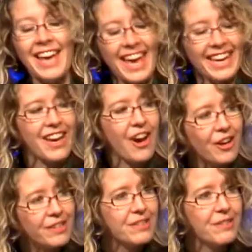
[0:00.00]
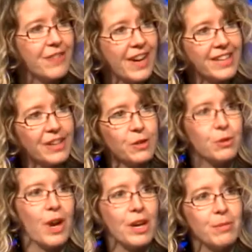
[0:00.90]
And I also find
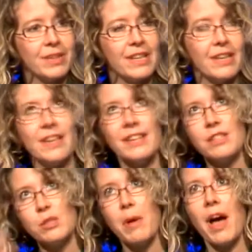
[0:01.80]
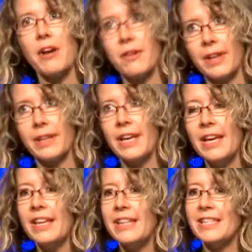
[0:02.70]
incredibly inspiring
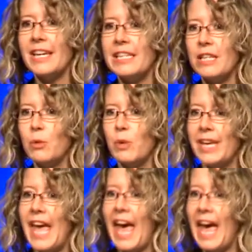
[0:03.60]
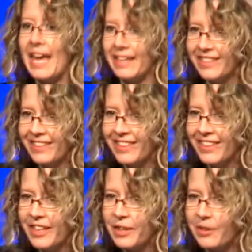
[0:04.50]
this idea that we can,
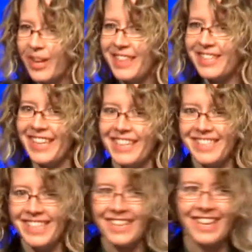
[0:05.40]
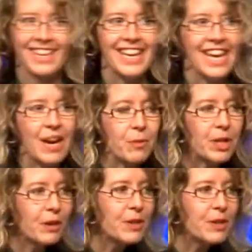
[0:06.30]
right? This idea that we don't